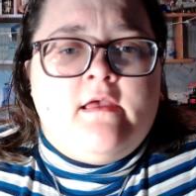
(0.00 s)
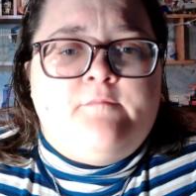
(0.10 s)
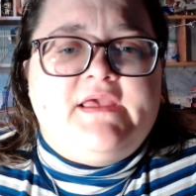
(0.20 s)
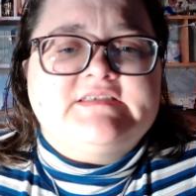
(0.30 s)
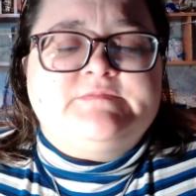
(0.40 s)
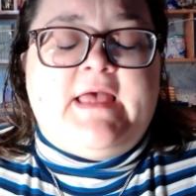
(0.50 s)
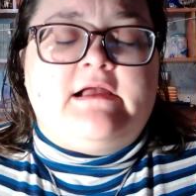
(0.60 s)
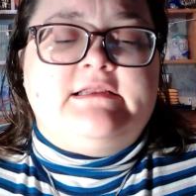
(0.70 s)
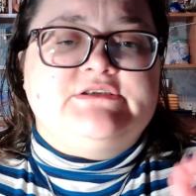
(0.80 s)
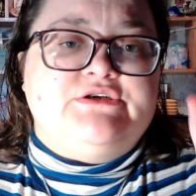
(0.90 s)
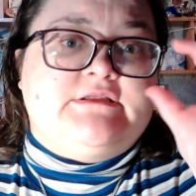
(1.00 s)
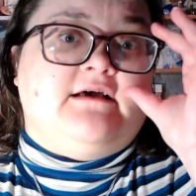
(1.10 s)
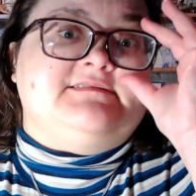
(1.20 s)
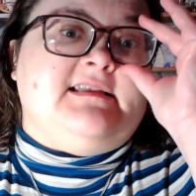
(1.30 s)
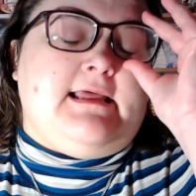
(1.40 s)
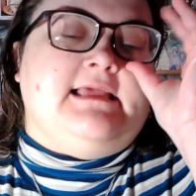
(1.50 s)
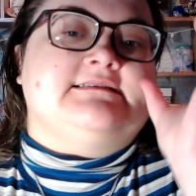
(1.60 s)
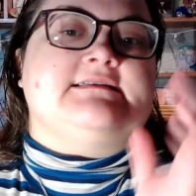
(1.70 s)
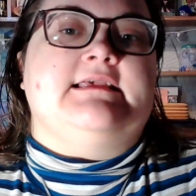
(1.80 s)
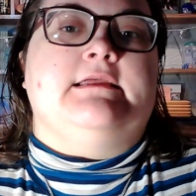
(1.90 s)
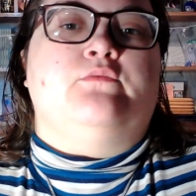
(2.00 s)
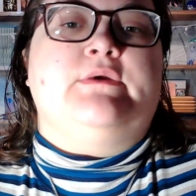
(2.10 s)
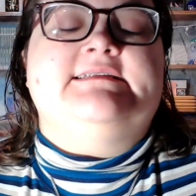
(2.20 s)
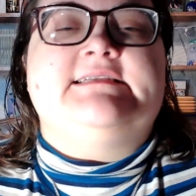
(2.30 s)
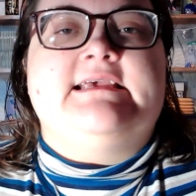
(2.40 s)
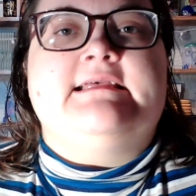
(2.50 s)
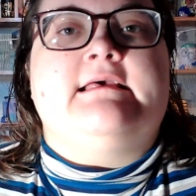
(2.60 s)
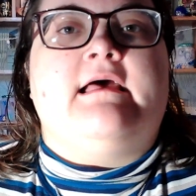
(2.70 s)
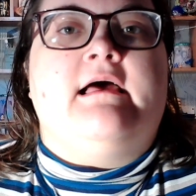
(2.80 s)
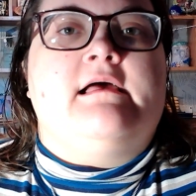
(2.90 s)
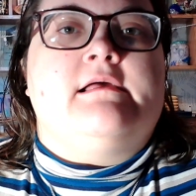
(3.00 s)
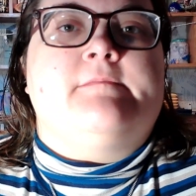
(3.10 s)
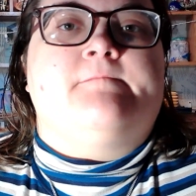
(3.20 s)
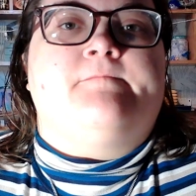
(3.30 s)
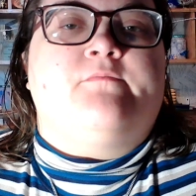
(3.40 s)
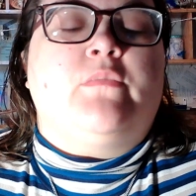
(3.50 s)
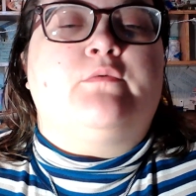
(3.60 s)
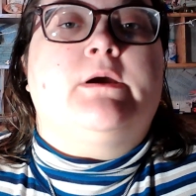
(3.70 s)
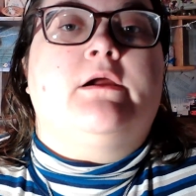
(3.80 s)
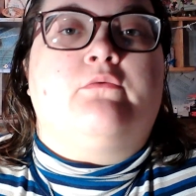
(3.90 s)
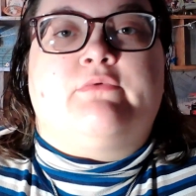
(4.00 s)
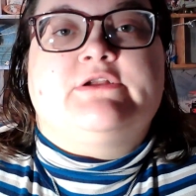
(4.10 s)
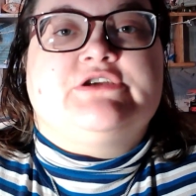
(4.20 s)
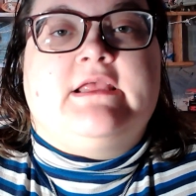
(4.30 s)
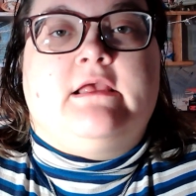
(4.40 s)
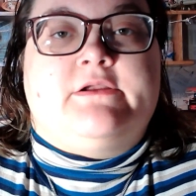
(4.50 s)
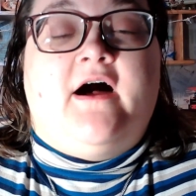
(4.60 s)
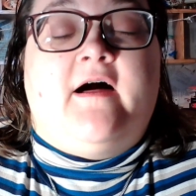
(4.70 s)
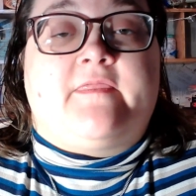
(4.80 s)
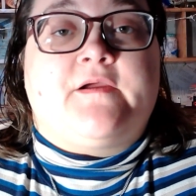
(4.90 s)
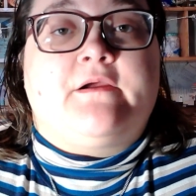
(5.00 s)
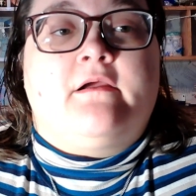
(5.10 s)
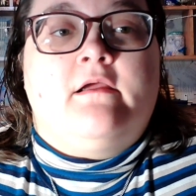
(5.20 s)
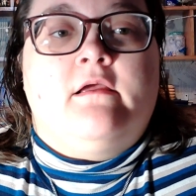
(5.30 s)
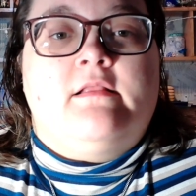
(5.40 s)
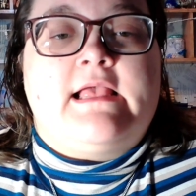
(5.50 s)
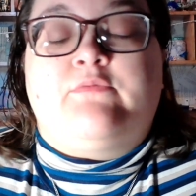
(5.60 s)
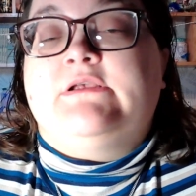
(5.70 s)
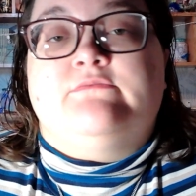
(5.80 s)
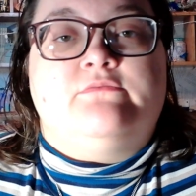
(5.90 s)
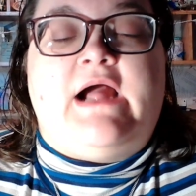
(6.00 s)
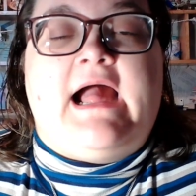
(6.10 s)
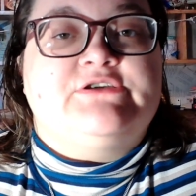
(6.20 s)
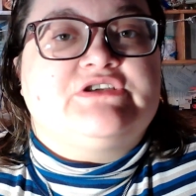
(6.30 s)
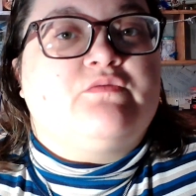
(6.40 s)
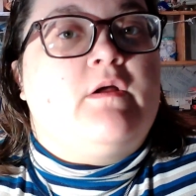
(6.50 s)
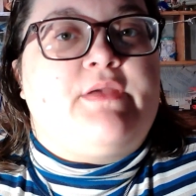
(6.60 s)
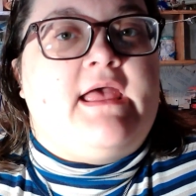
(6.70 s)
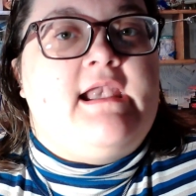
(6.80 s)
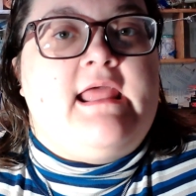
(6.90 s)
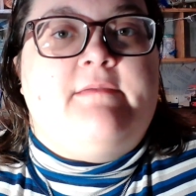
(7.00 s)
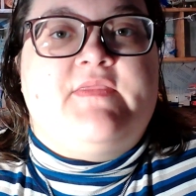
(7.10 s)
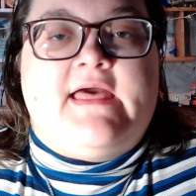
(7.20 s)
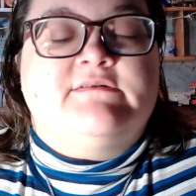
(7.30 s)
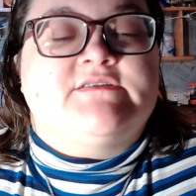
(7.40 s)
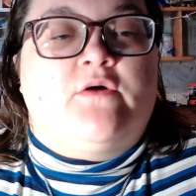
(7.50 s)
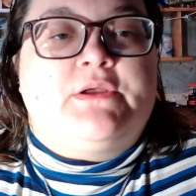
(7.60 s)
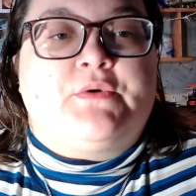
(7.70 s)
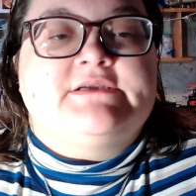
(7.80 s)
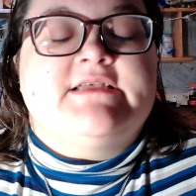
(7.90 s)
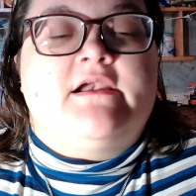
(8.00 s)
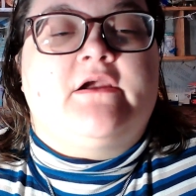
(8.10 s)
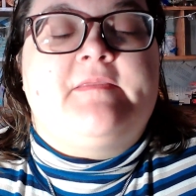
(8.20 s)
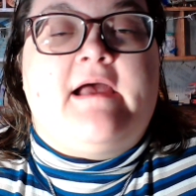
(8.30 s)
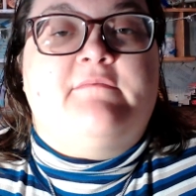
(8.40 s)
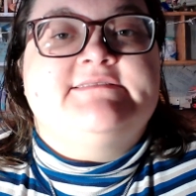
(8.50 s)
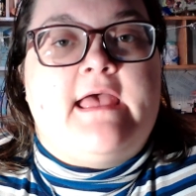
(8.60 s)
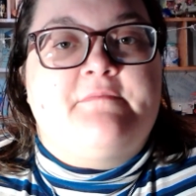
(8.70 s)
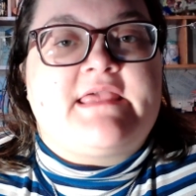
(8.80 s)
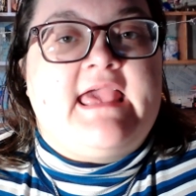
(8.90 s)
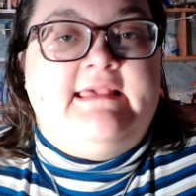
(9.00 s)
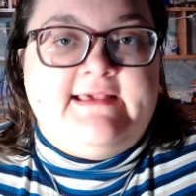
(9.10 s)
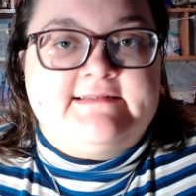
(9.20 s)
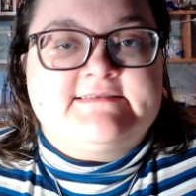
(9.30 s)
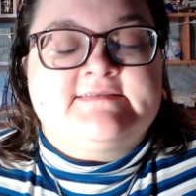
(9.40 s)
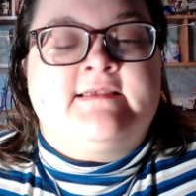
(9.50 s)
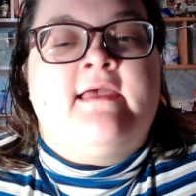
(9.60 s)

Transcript: Because back in 2019, we were originally an author. Like, we had just one pen name, and that was all we worked under, and that was MK Kitz.